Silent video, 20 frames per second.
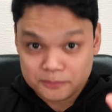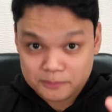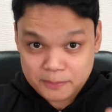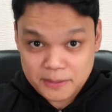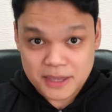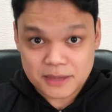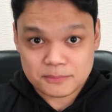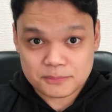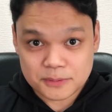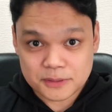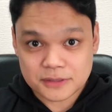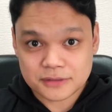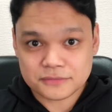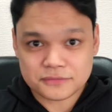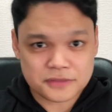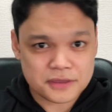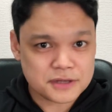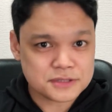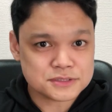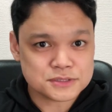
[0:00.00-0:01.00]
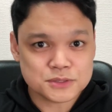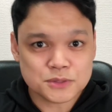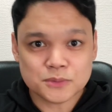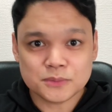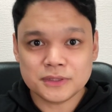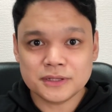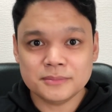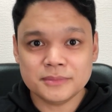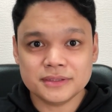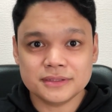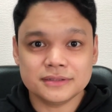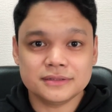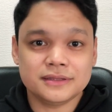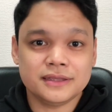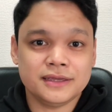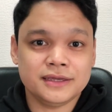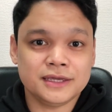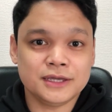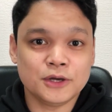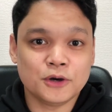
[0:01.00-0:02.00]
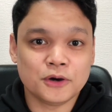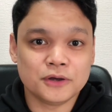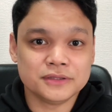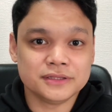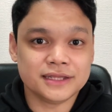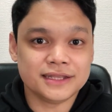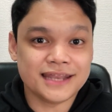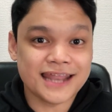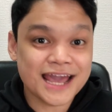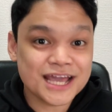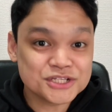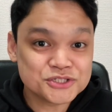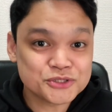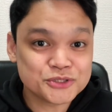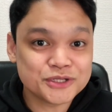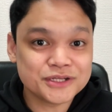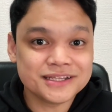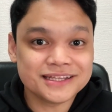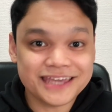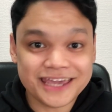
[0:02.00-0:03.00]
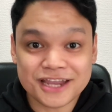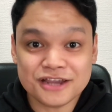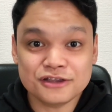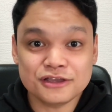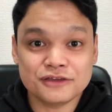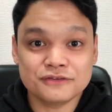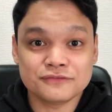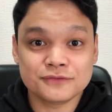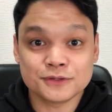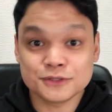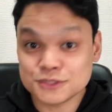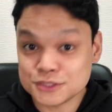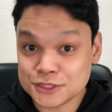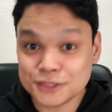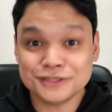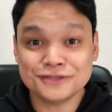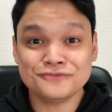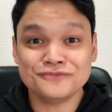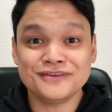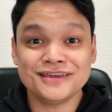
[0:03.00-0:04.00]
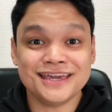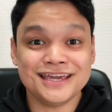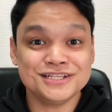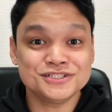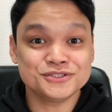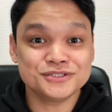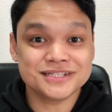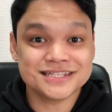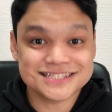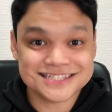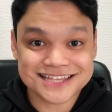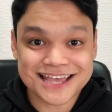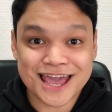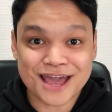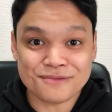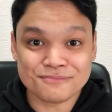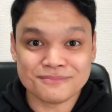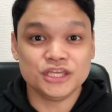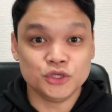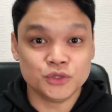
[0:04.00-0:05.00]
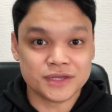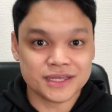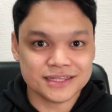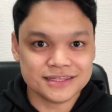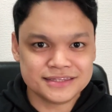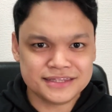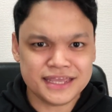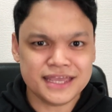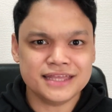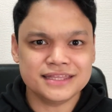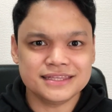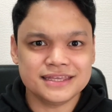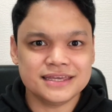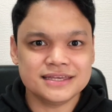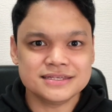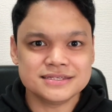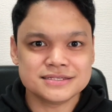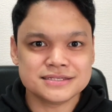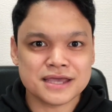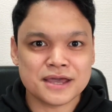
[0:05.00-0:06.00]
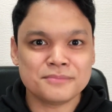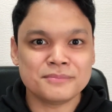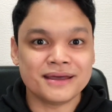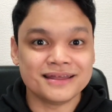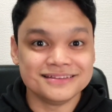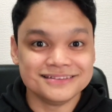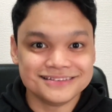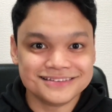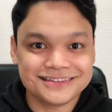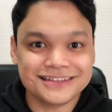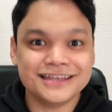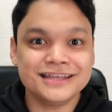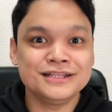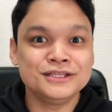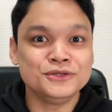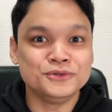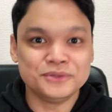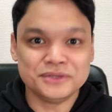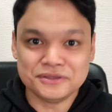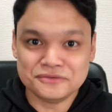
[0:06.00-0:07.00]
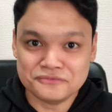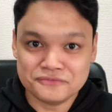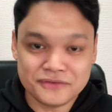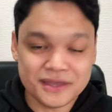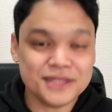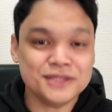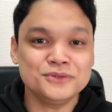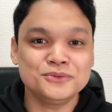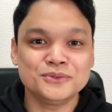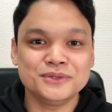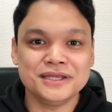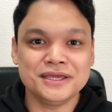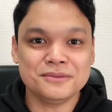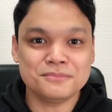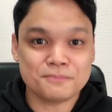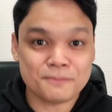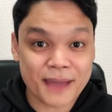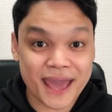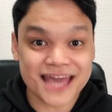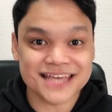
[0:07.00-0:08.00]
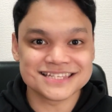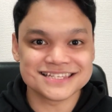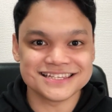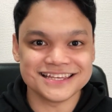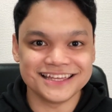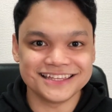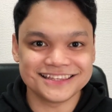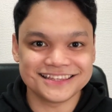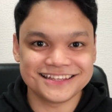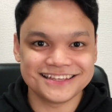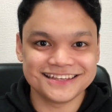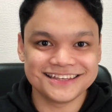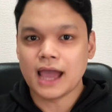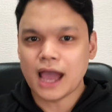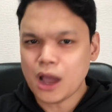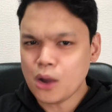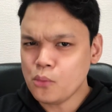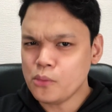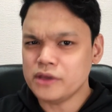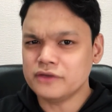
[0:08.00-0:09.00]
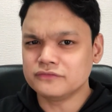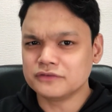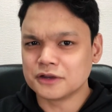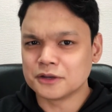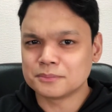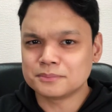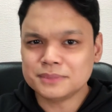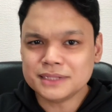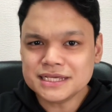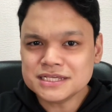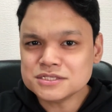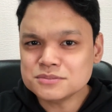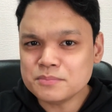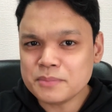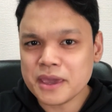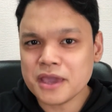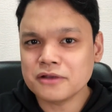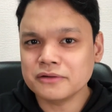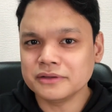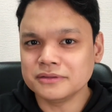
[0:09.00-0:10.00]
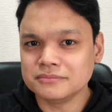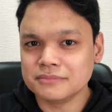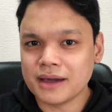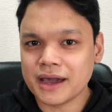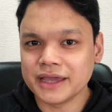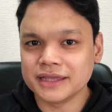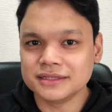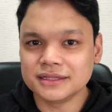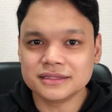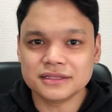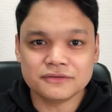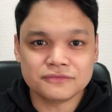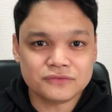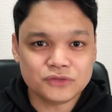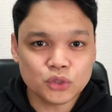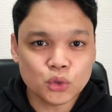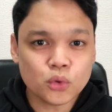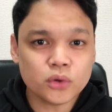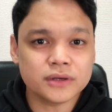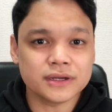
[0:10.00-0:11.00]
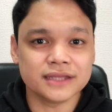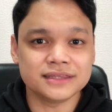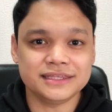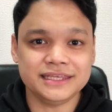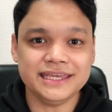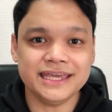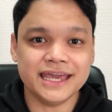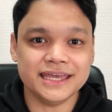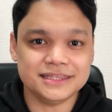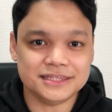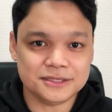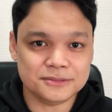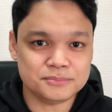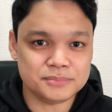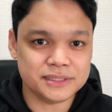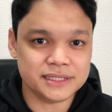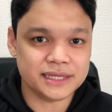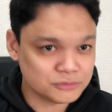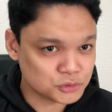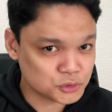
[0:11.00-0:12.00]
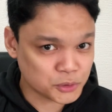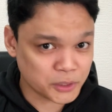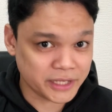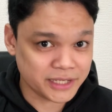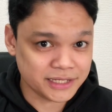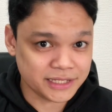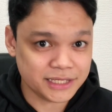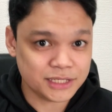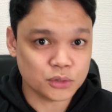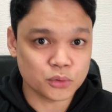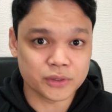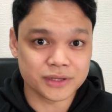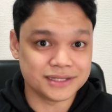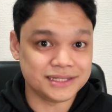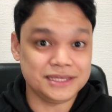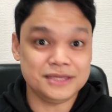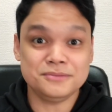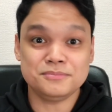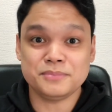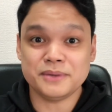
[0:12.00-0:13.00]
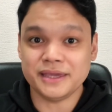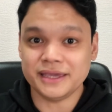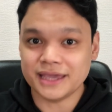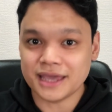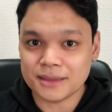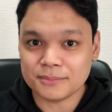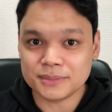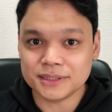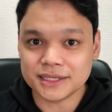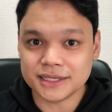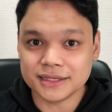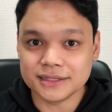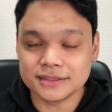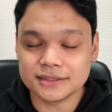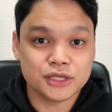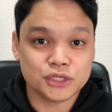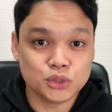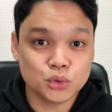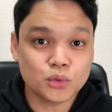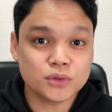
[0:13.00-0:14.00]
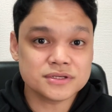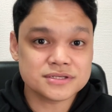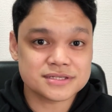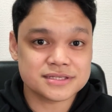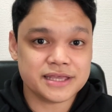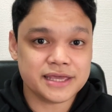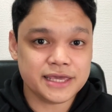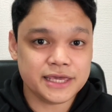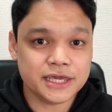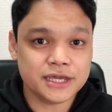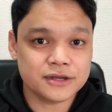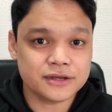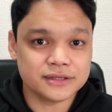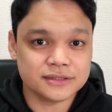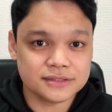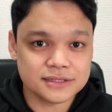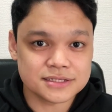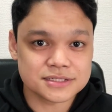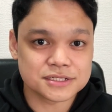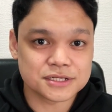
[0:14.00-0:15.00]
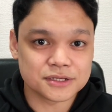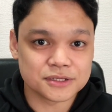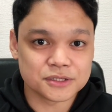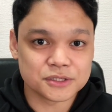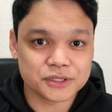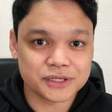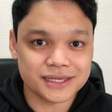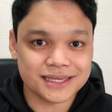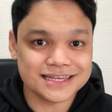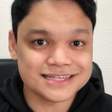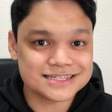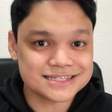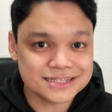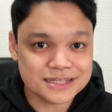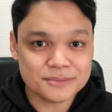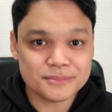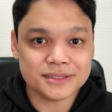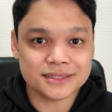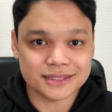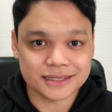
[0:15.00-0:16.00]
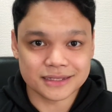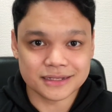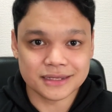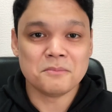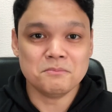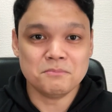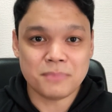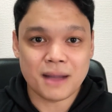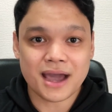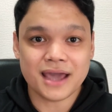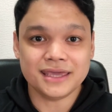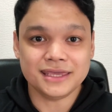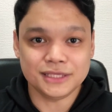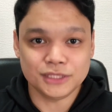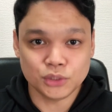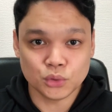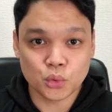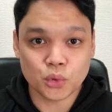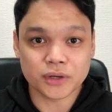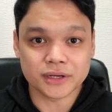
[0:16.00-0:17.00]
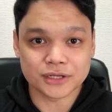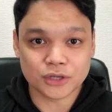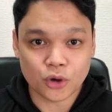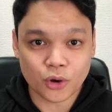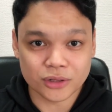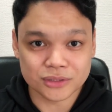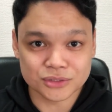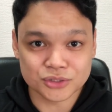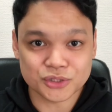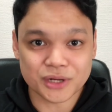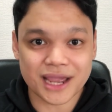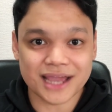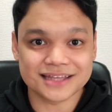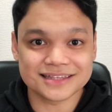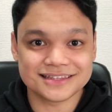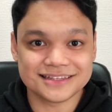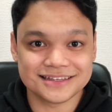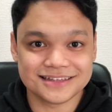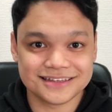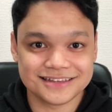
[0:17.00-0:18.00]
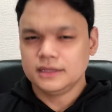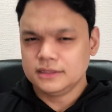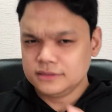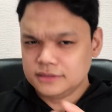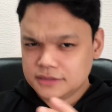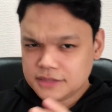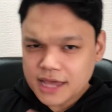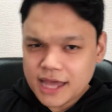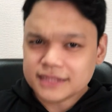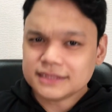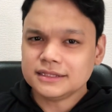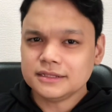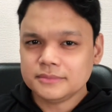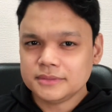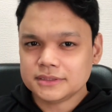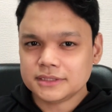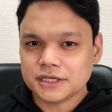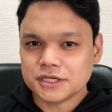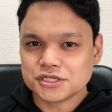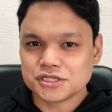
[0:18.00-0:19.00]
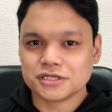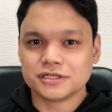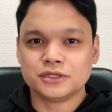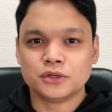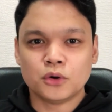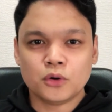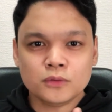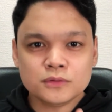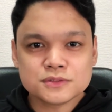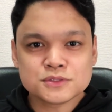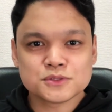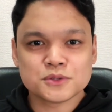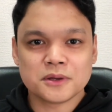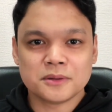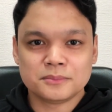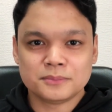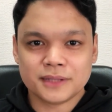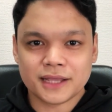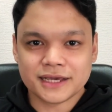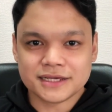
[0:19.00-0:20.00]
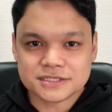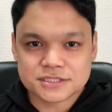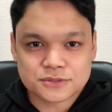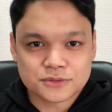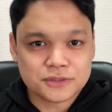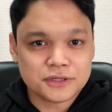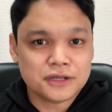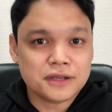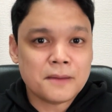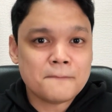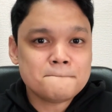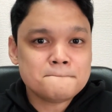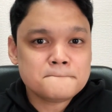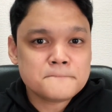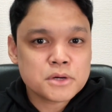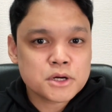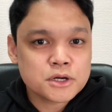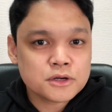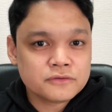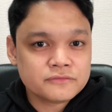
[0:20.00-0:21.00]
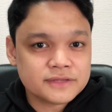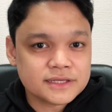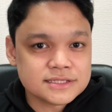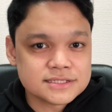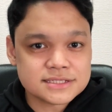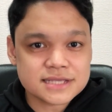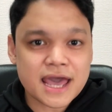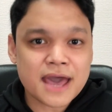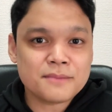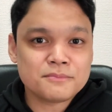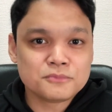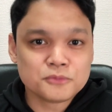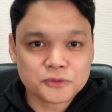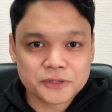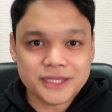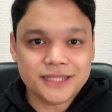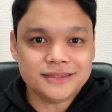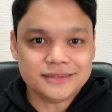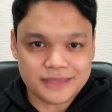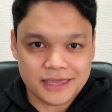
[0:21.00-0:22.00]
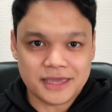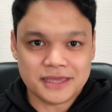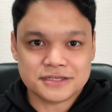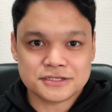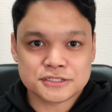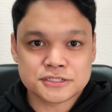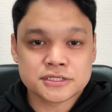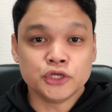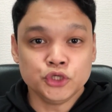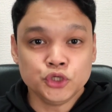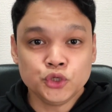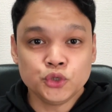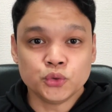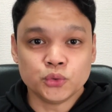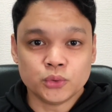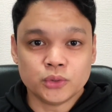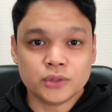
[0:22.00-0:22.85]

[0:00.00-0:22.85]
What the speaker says: paper, there's no limit in taking on the National Caregiver Certification Exam. You can take the exam until you eventually pass it. However, please bear in mind that if you're a TITP trainee or an EPA applicant, your stay here in this country is limited by your contract. And that limitation also applies to the number of exam retakes you